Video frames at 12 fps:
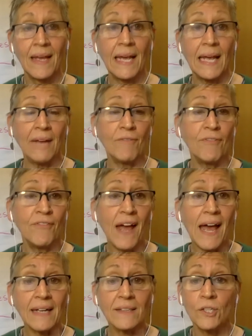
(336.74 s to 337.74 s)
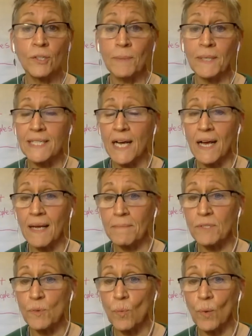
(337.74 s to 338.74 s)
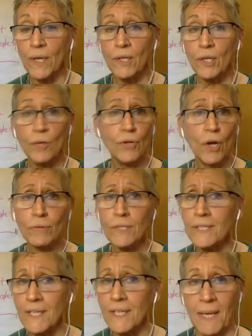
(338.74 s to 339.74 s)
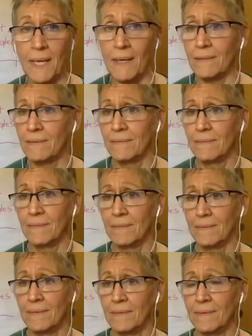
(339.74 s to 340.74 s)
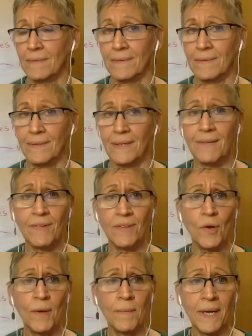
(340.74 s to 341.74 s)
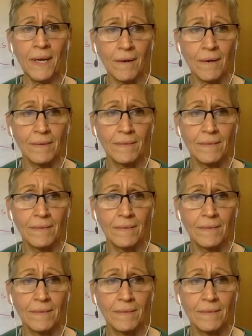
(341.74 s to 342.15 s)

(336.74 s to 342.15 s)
In fact, there'll be times when you don't see me, even though I'm here,